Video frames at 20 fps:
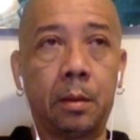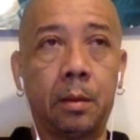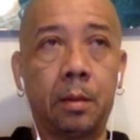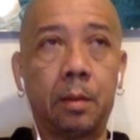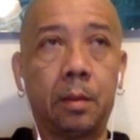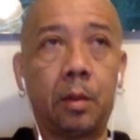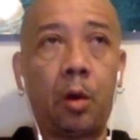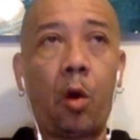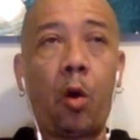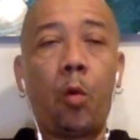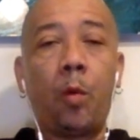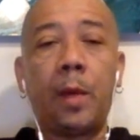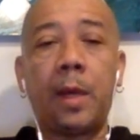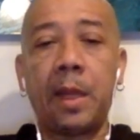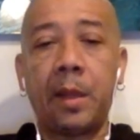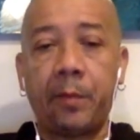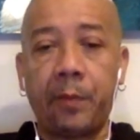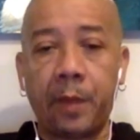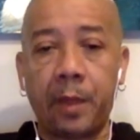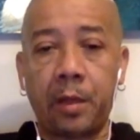how we
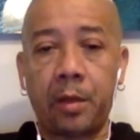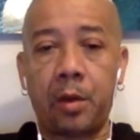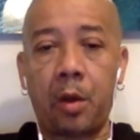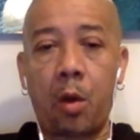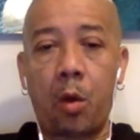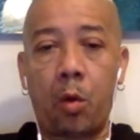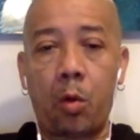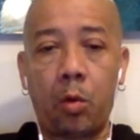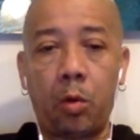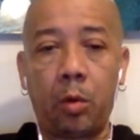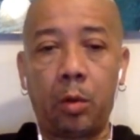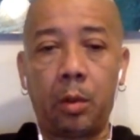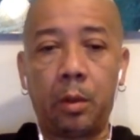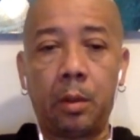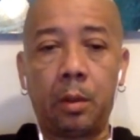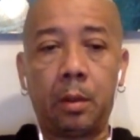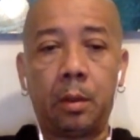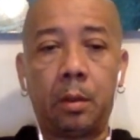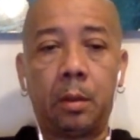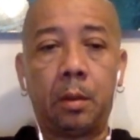live in now
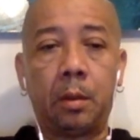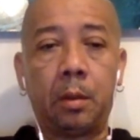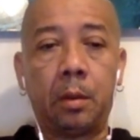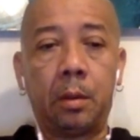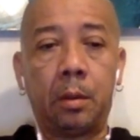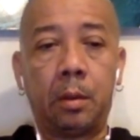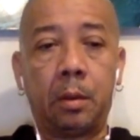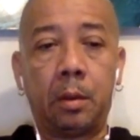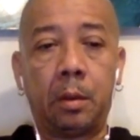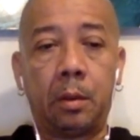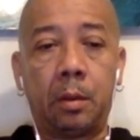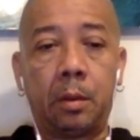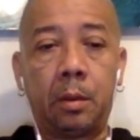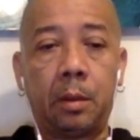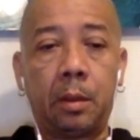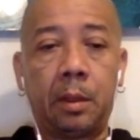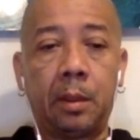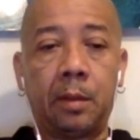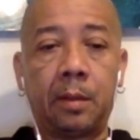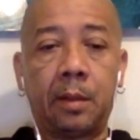
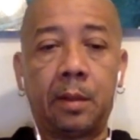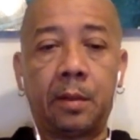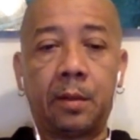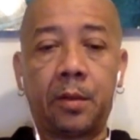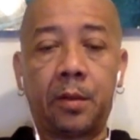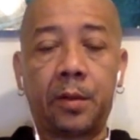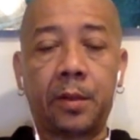is, is just